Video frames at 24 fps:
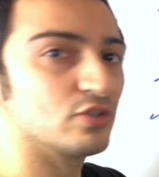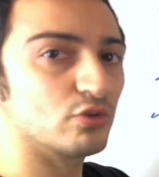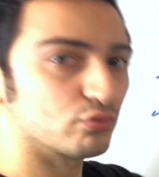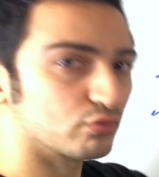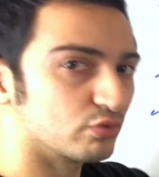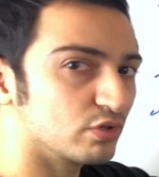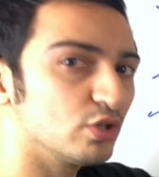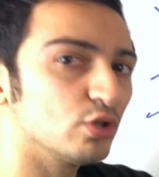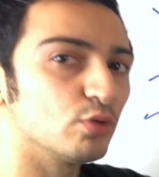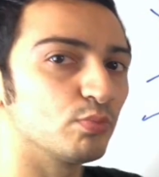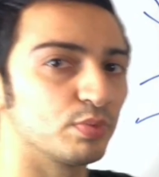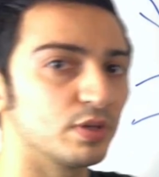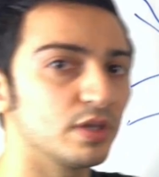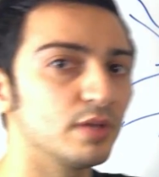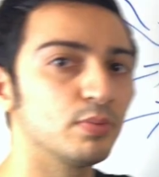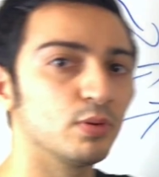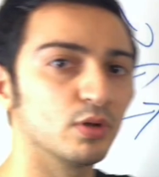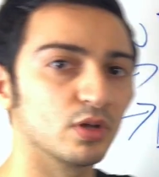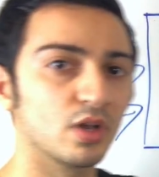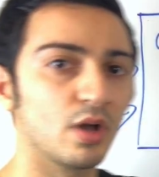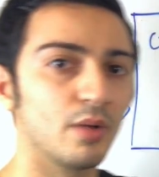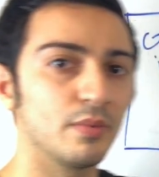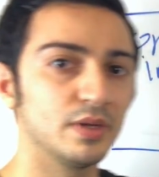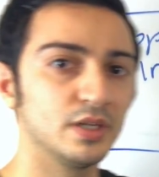are real
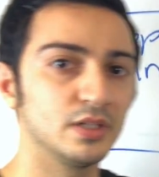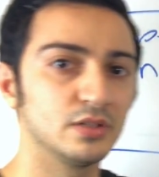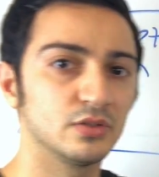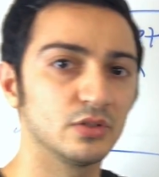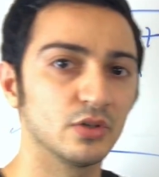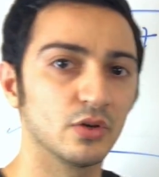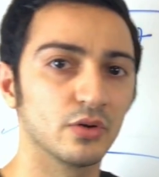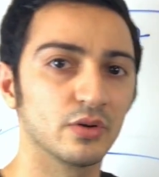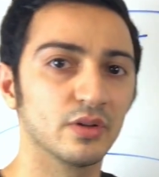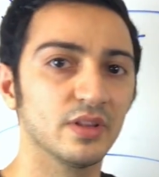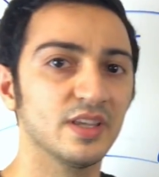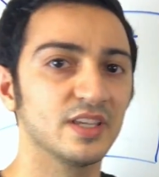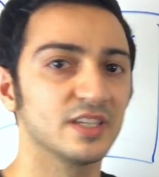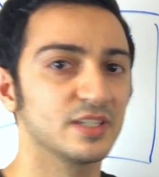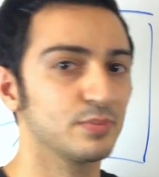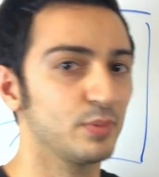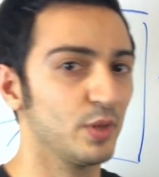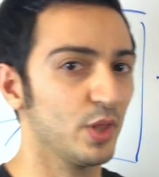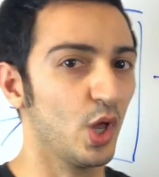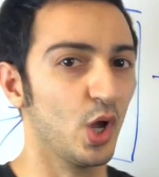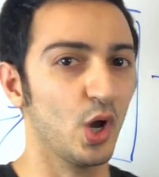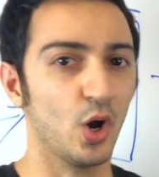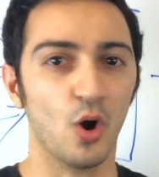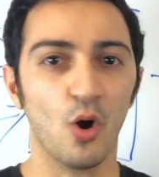people coming into your list,
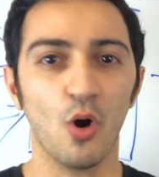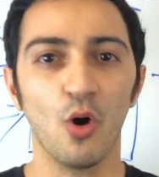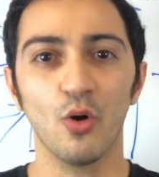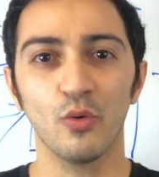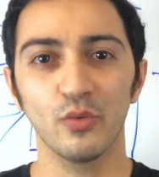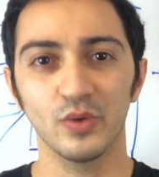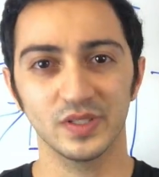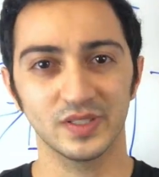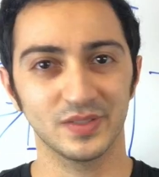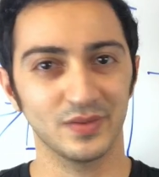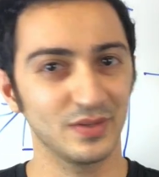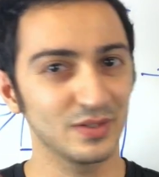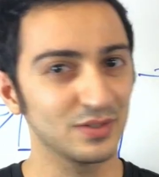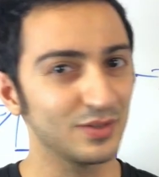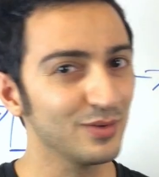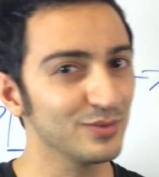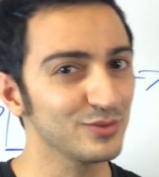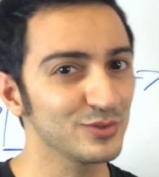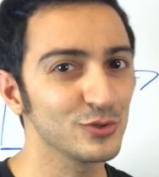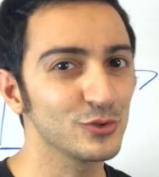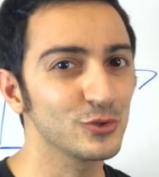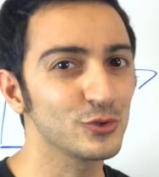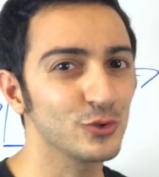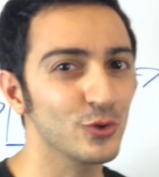but I always, when it
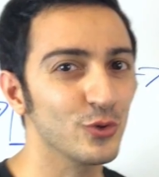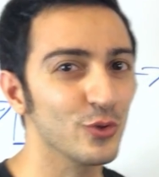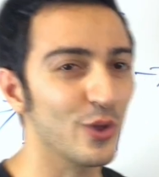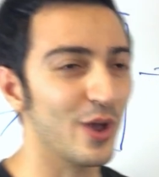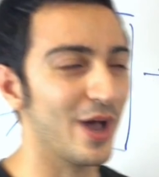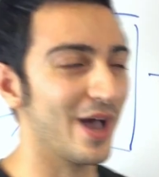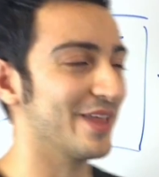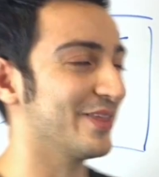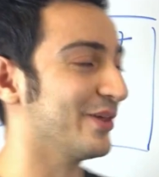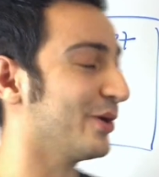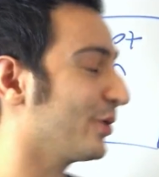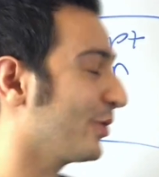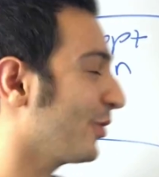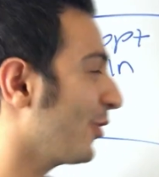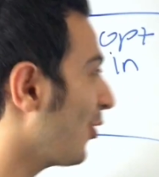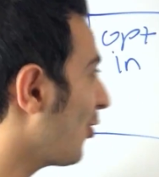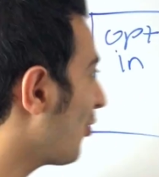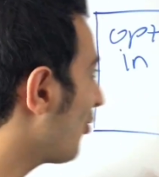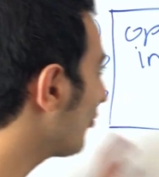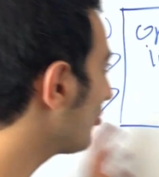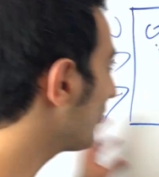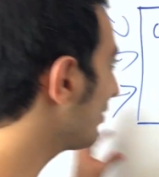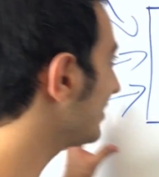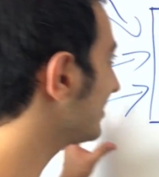comes to solo ad, I
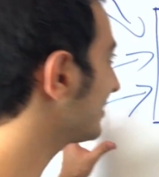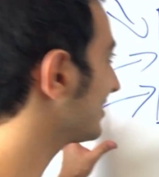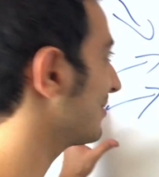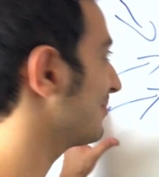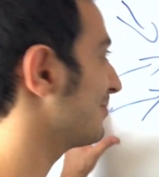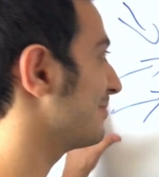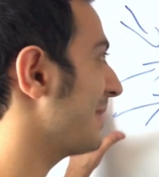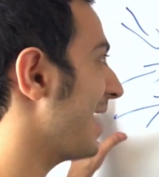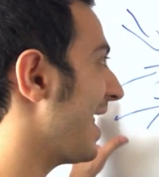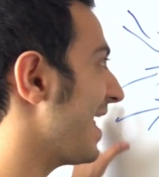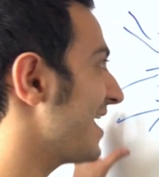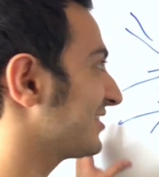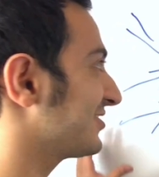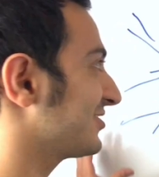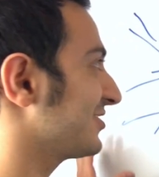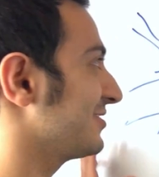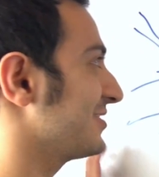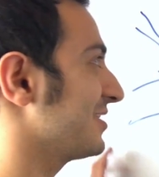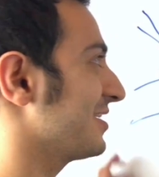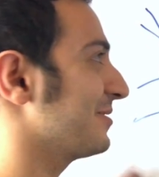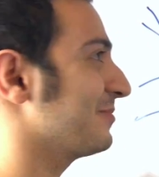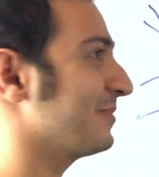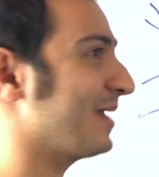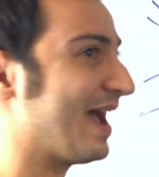always imagine
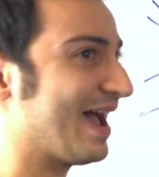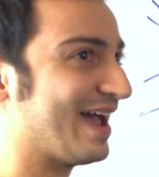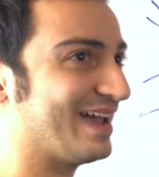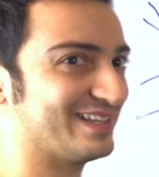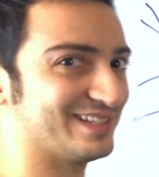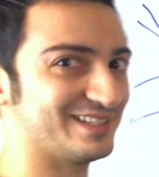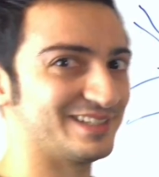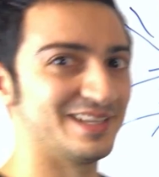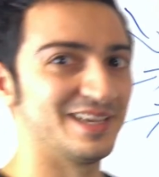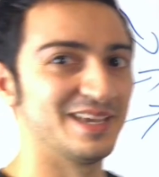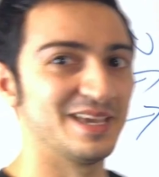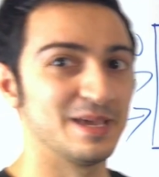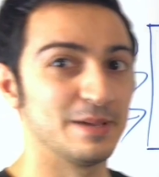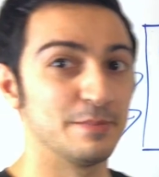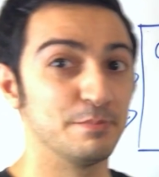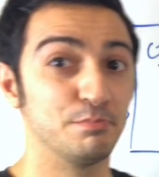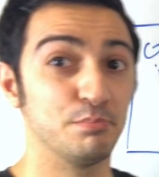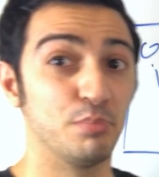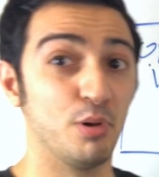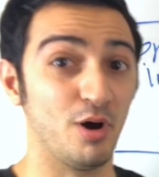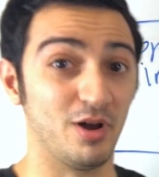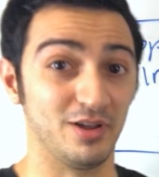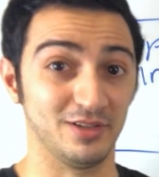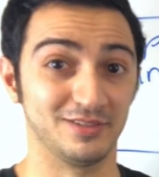them as
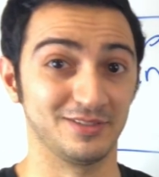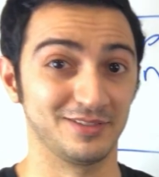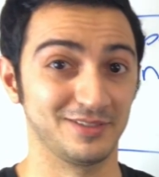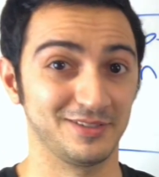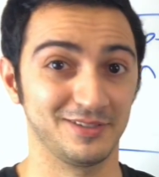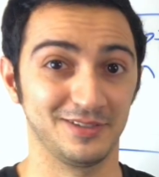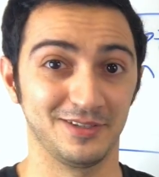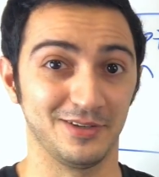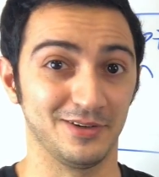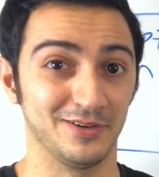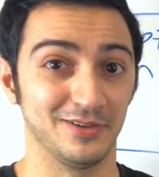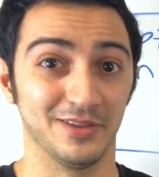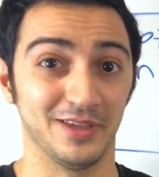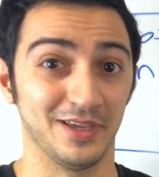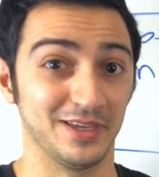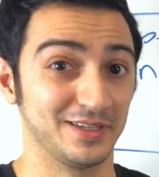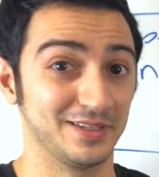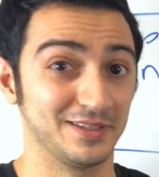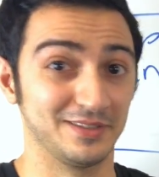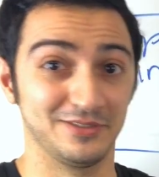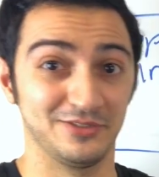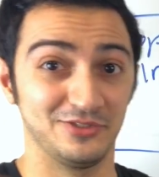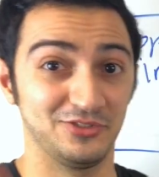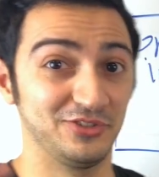bots, you know,
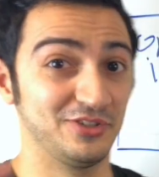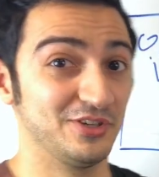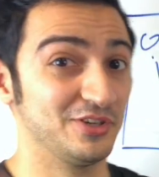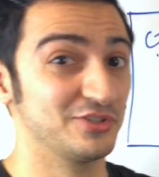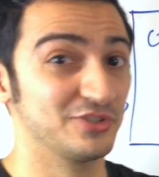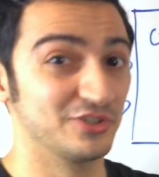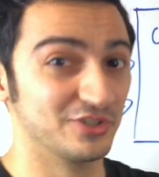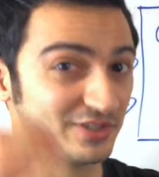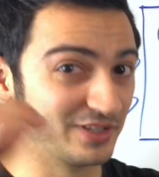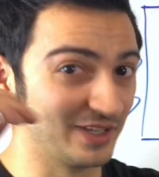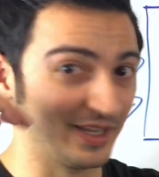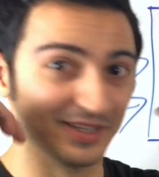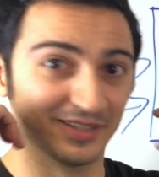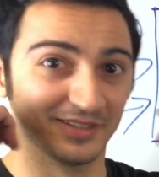like they're just